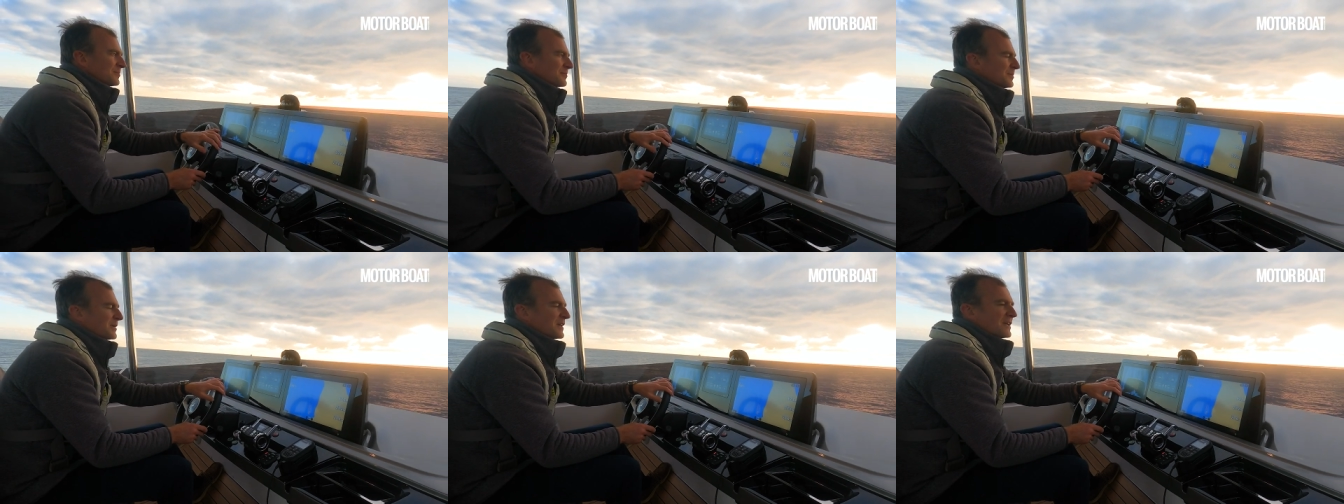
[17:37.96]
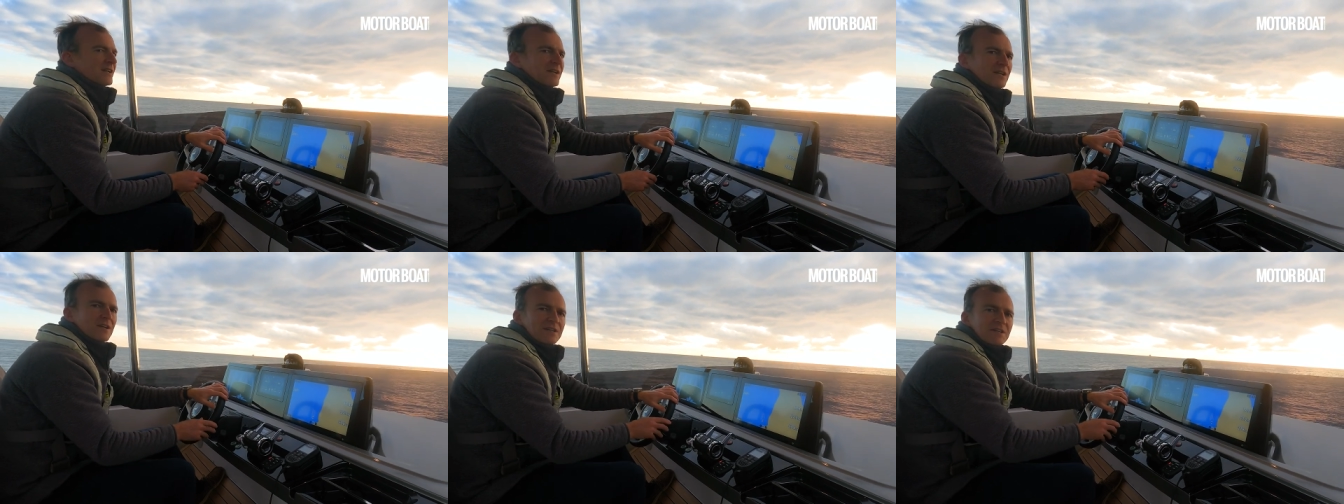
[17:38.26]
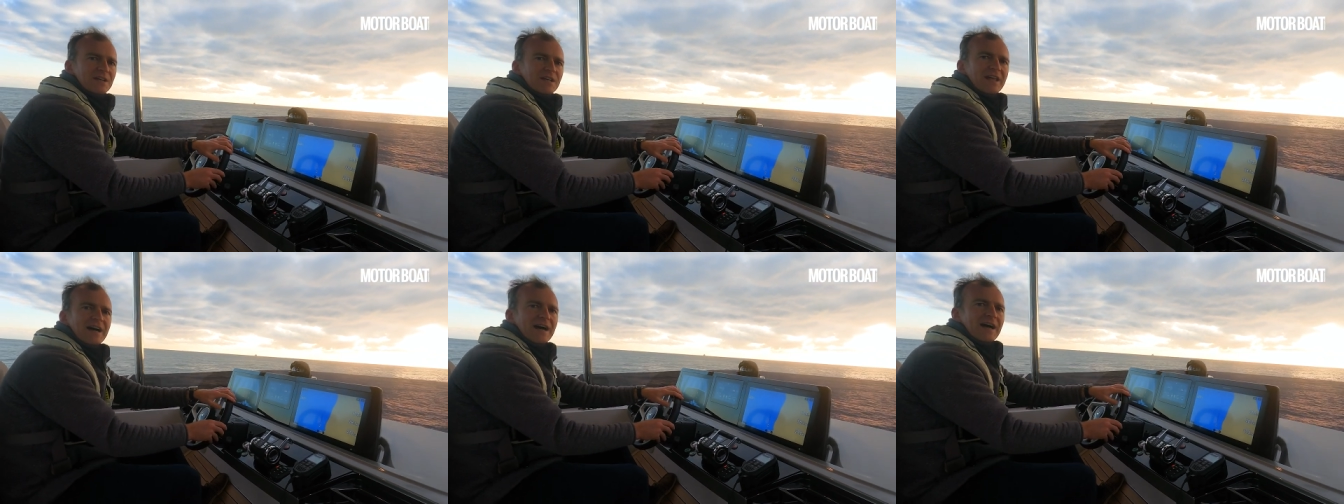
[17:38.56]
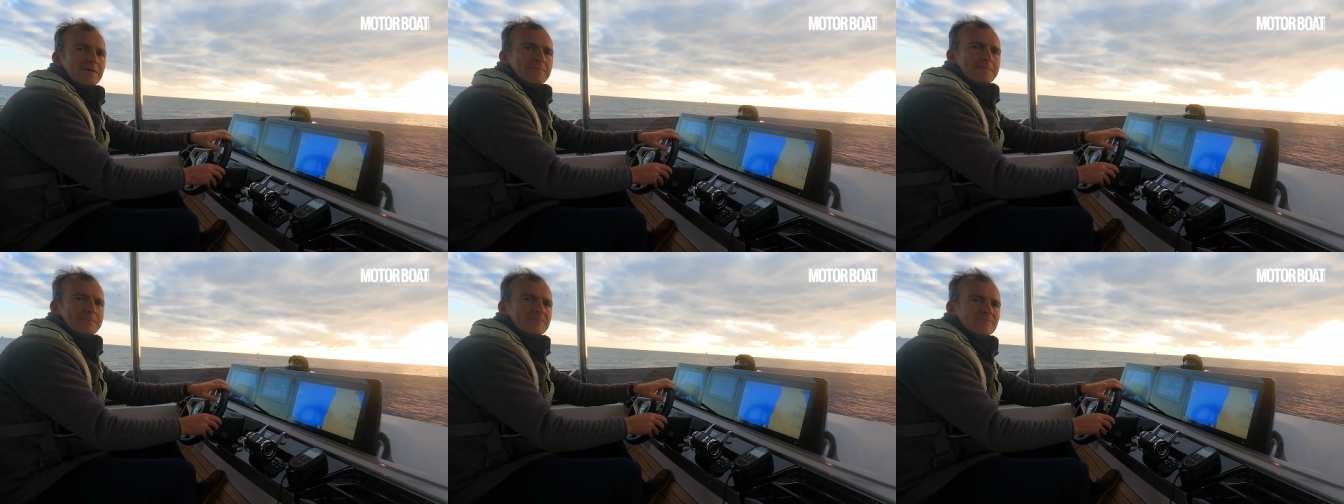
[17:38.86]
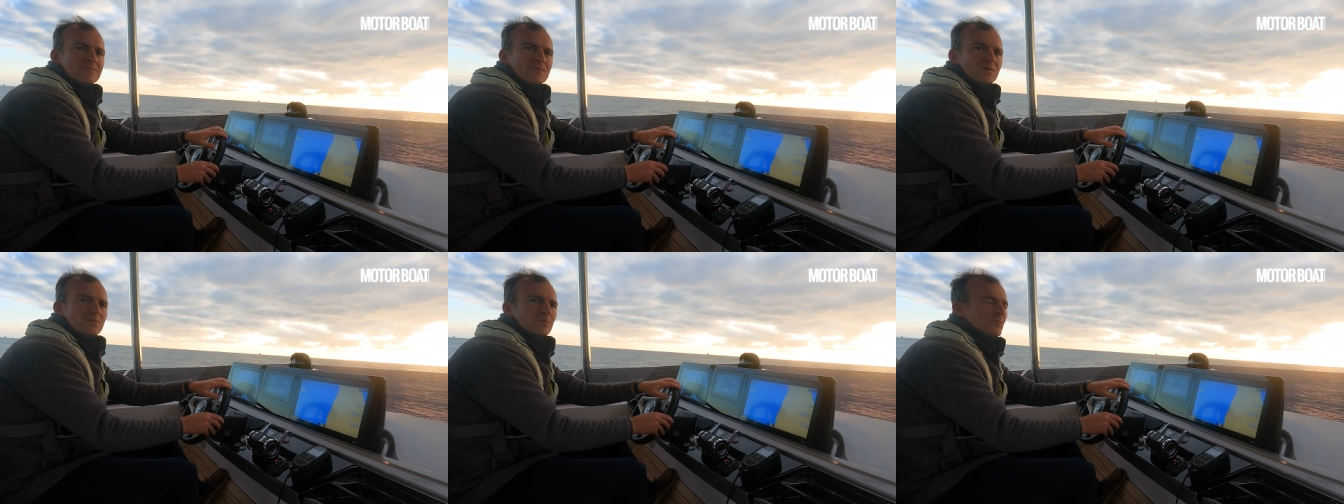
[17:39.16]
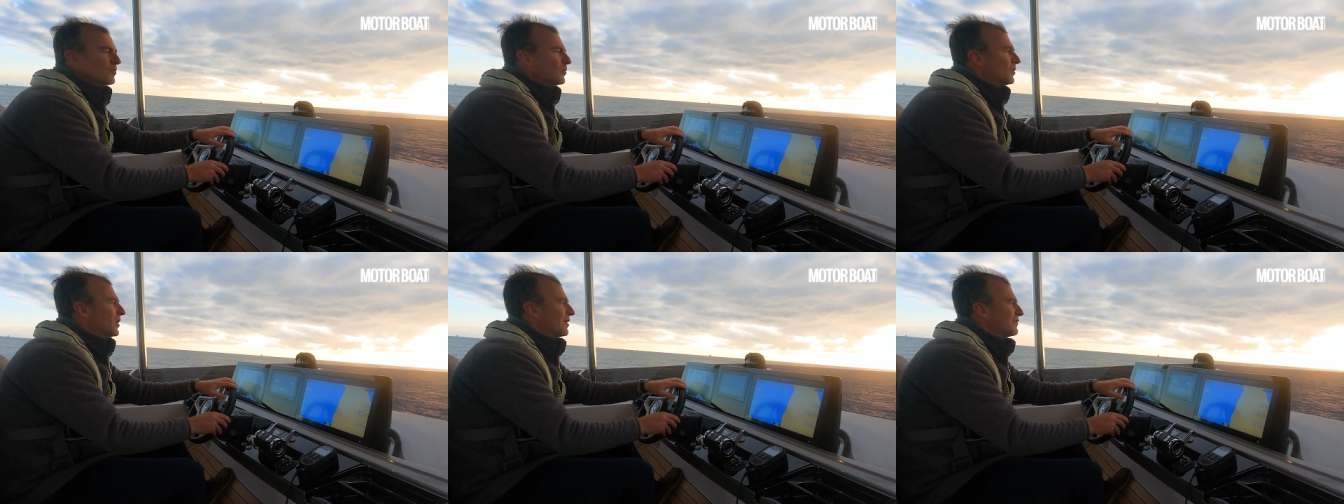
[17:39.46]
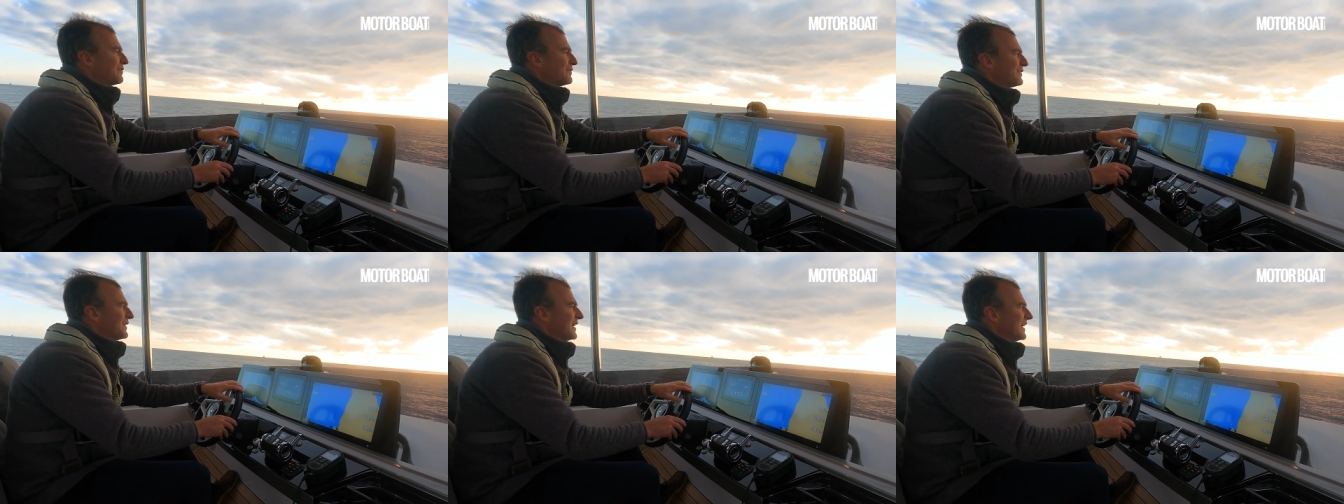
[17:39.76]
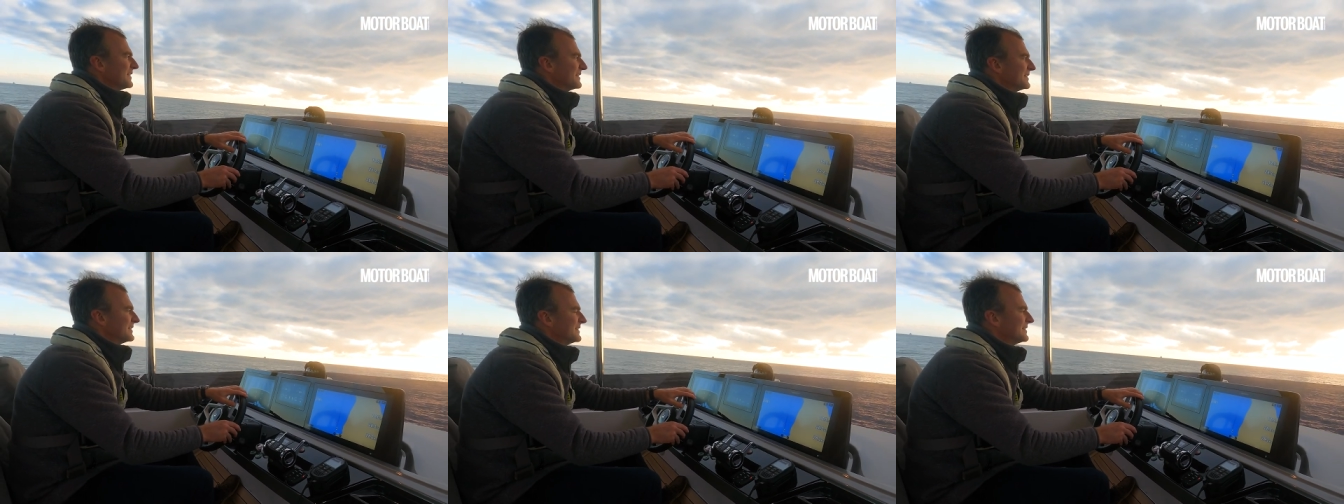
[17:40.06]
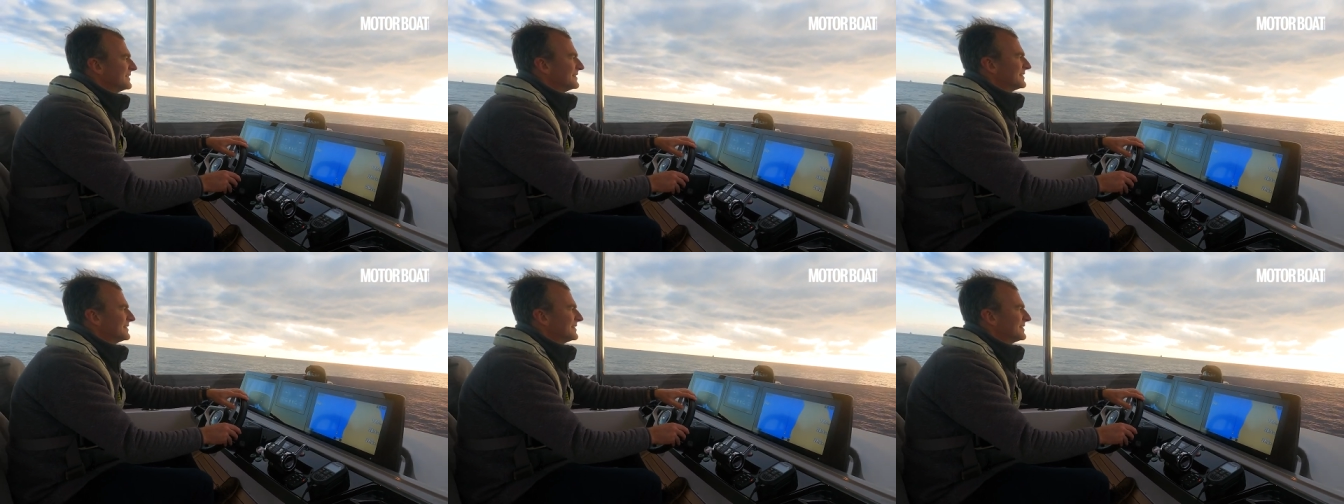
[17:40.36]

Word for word: But look at that, what fun.